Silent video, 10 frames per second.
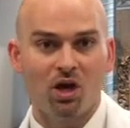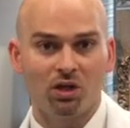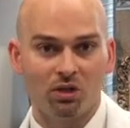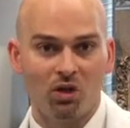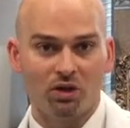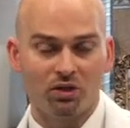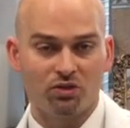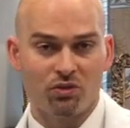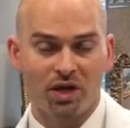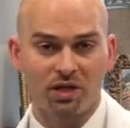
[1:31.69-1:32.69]
along the
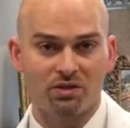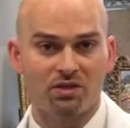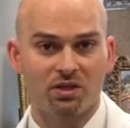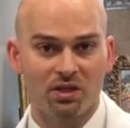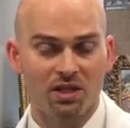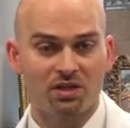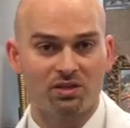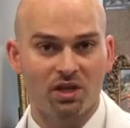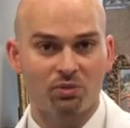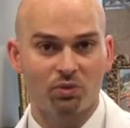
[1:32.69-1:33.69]
drain to the
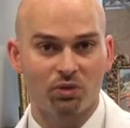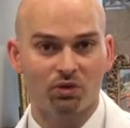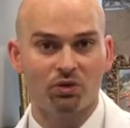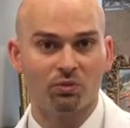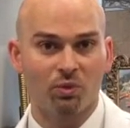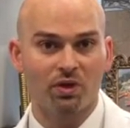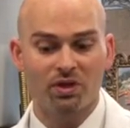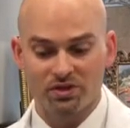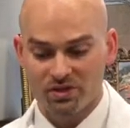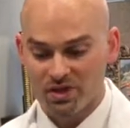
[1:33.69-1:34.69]
inside world where
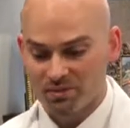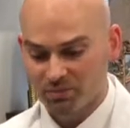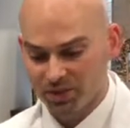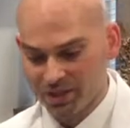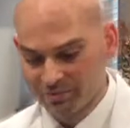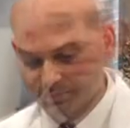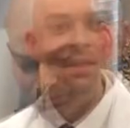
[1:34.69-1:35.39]
there's the implant.